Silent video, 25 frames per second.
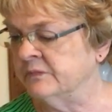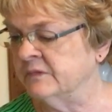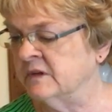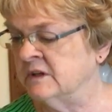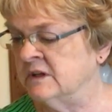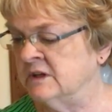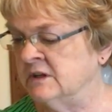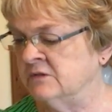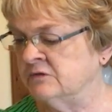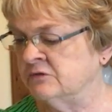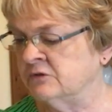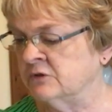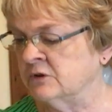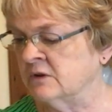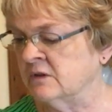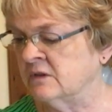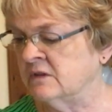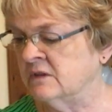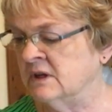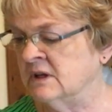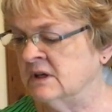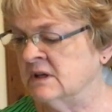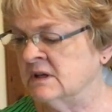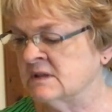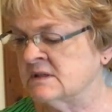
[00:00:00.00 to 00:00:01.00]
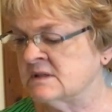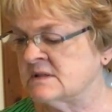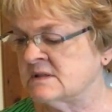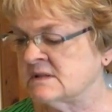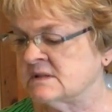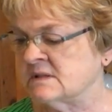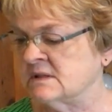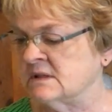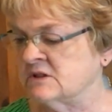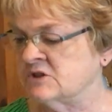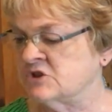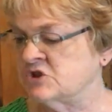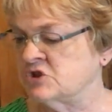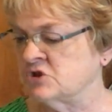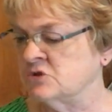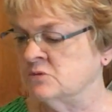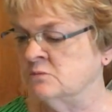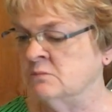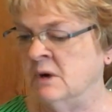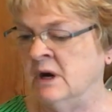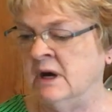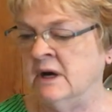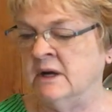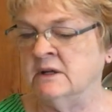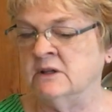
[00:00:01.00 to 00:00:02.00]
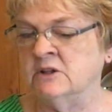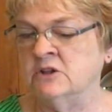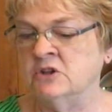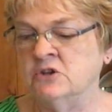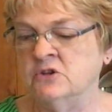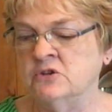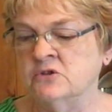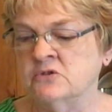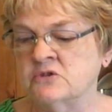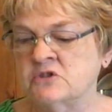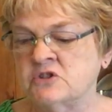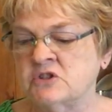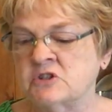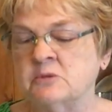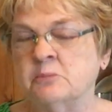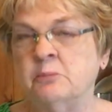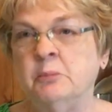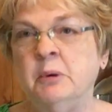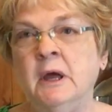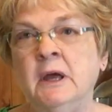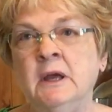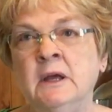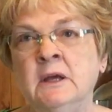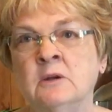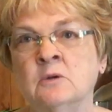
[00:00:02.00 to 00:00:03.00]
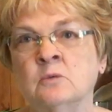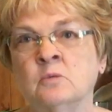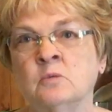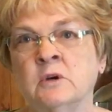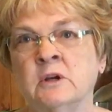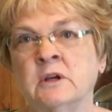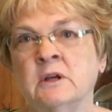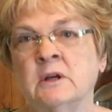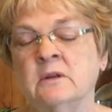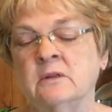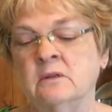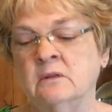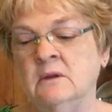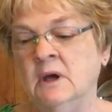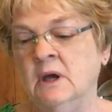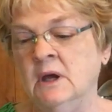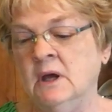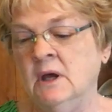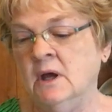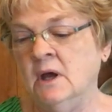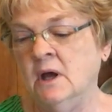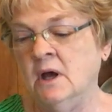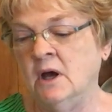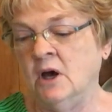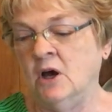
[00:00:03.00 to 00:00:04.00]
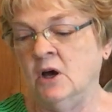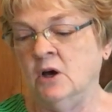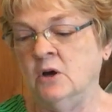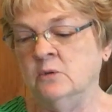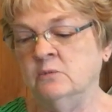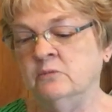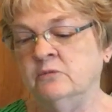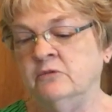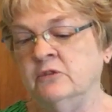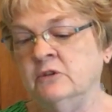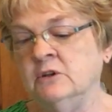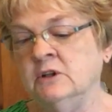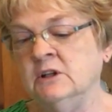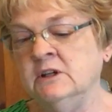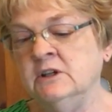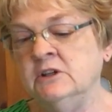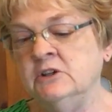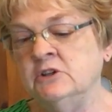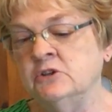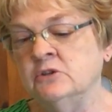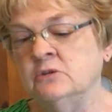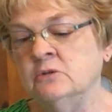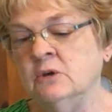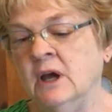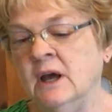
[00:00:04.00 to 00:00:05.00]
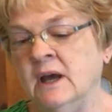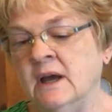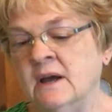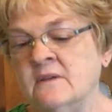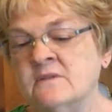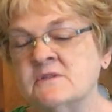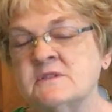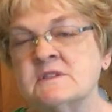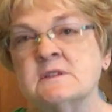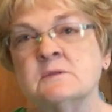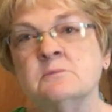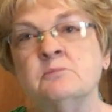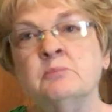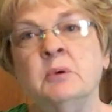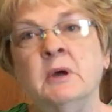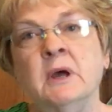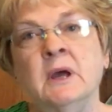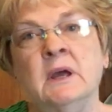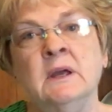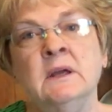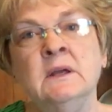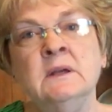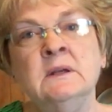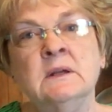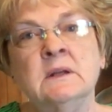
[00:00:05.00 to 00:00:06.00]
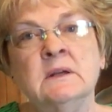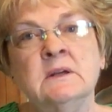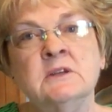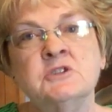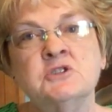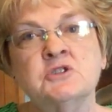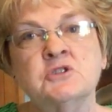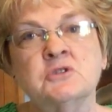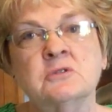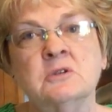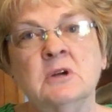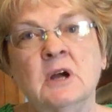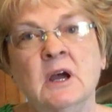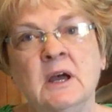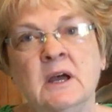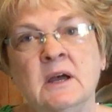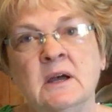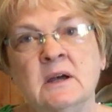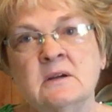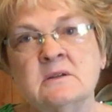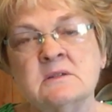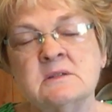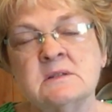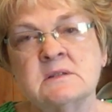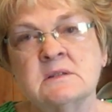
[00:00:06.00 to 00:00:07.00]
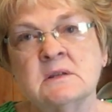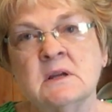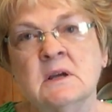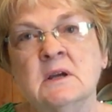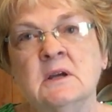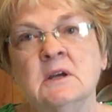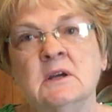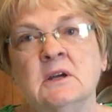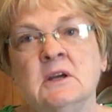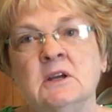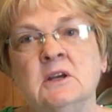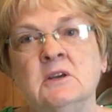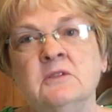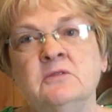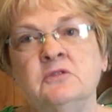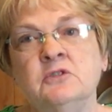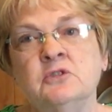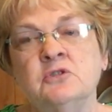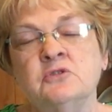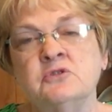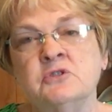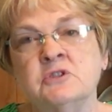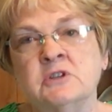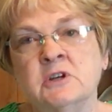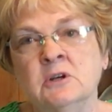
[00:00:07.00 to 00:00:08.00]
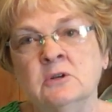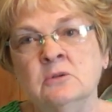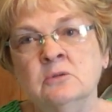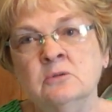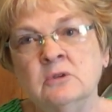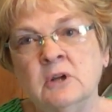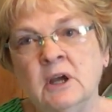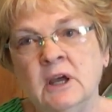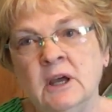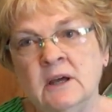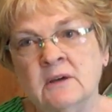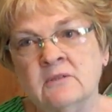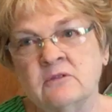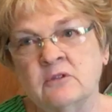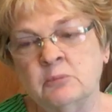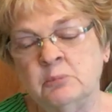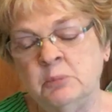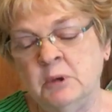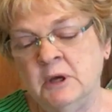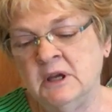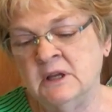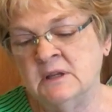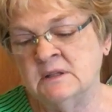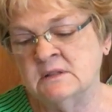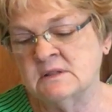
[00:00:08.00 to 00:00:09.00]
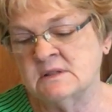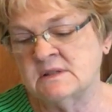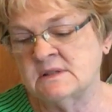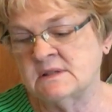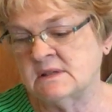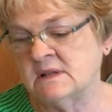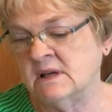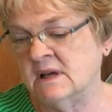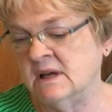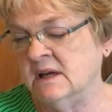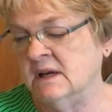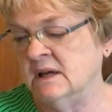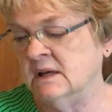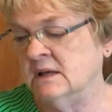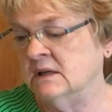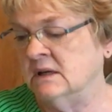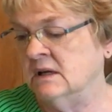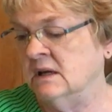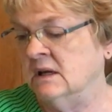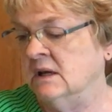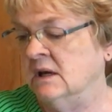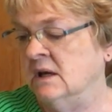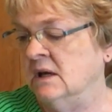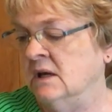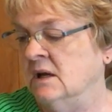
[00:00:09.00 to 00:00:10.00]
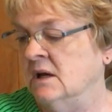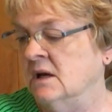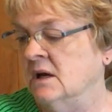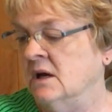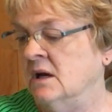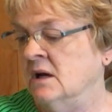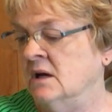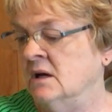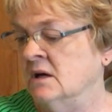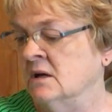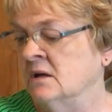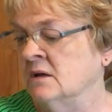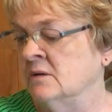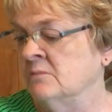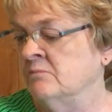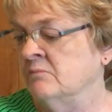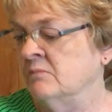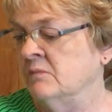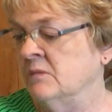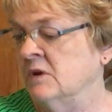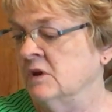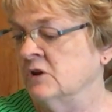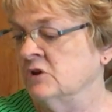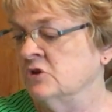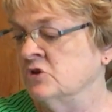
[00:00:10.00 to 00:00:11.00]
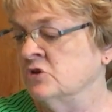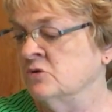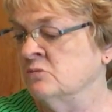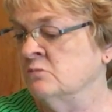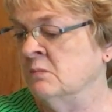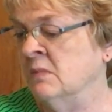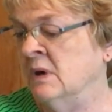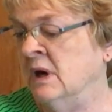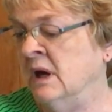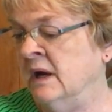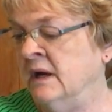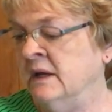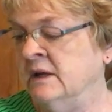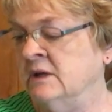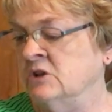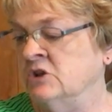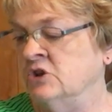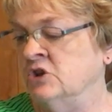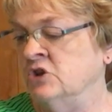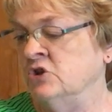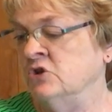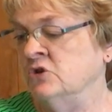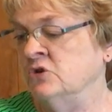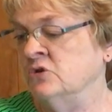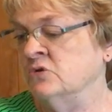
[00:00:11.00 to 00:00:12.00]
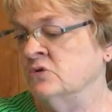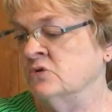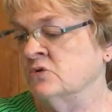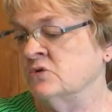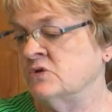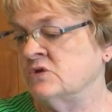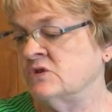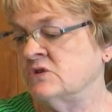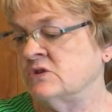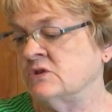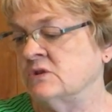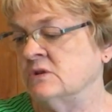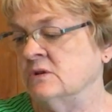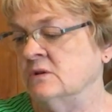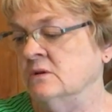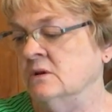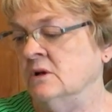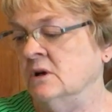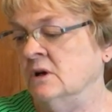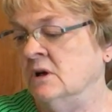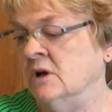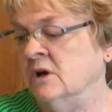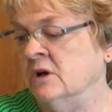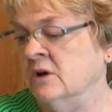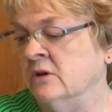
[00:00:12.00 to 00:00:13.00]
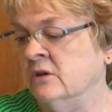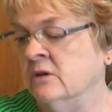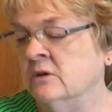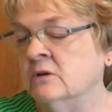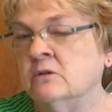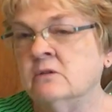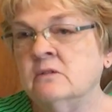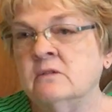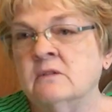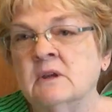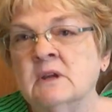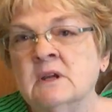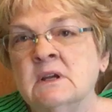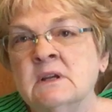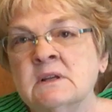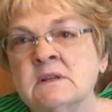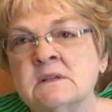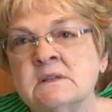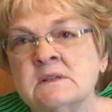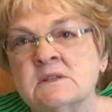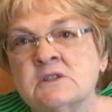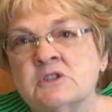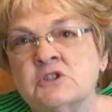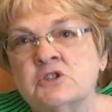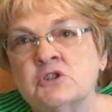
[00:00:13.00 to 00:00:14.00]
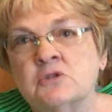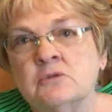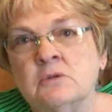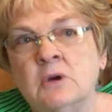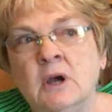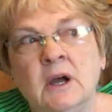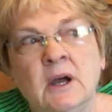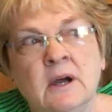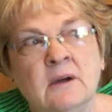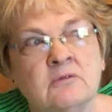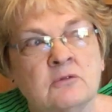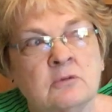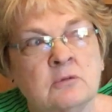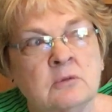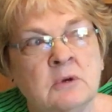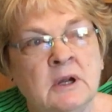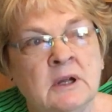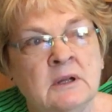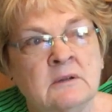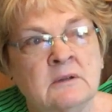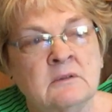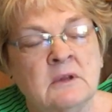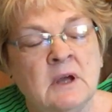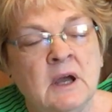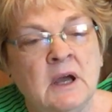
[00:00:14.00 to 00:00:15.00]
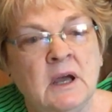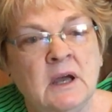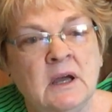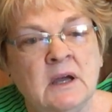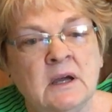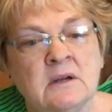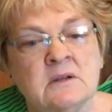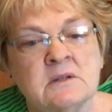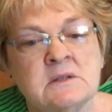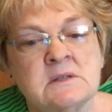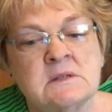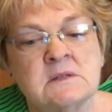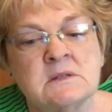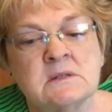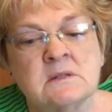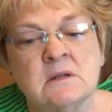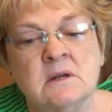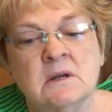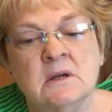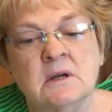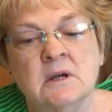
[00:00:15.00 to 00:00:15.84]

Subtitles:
different things that you might use to paint with. Hopefully you have some paint at your house. If you don't have a paint set, you might use other things that you have around the house.